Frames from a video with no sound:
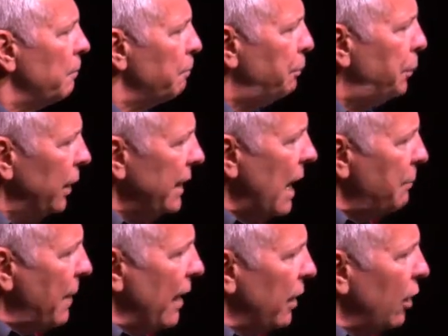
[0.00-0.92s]
put that
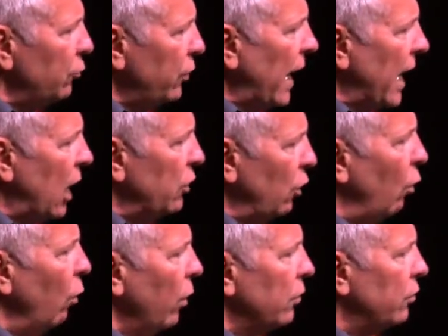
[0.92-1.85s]
back outside our
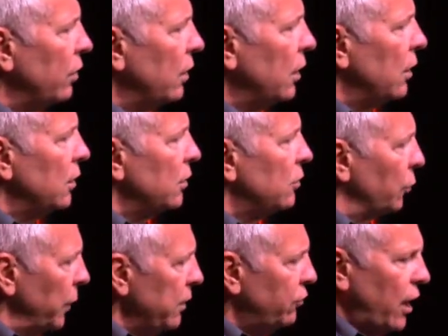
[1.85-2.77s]
doors to
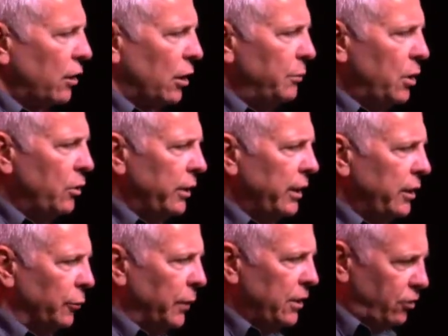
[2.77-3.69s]
reach our community,
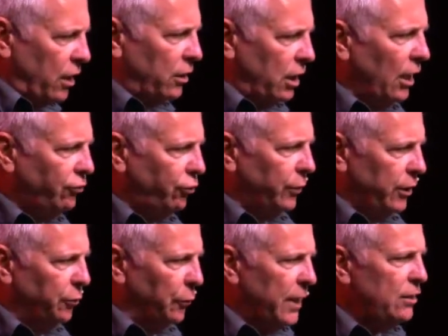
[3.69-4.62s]
to reach our country,
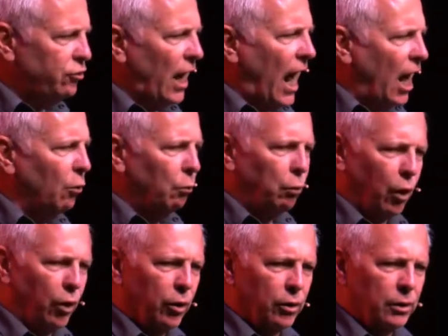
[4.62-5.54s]
to reach our
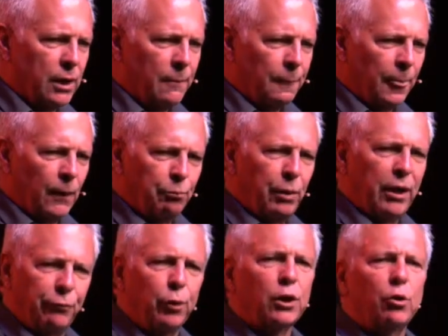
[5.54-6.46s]
world. But
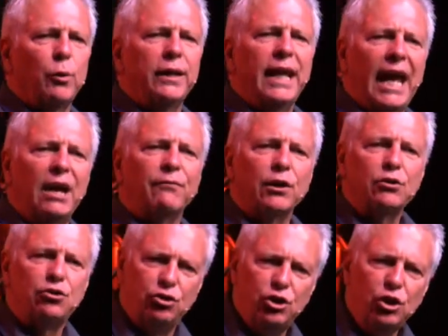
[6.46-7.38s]
if we're going to ever
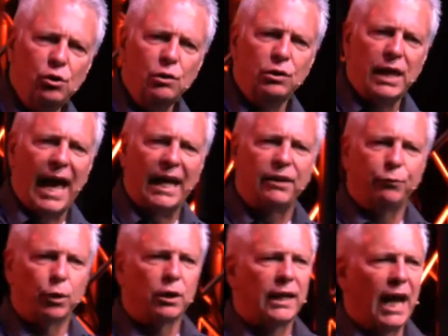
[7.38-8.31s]
do that, if
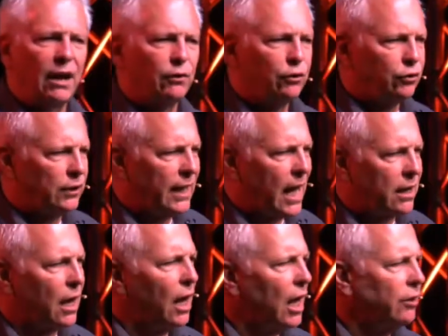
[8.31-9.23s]
we're going to ever send out
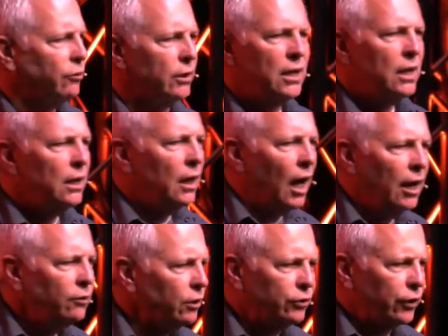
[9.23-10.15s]
a hundred,
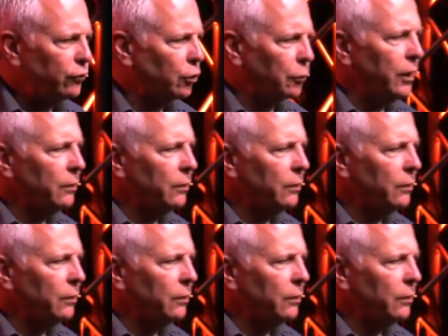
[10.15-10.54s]
hundreds of career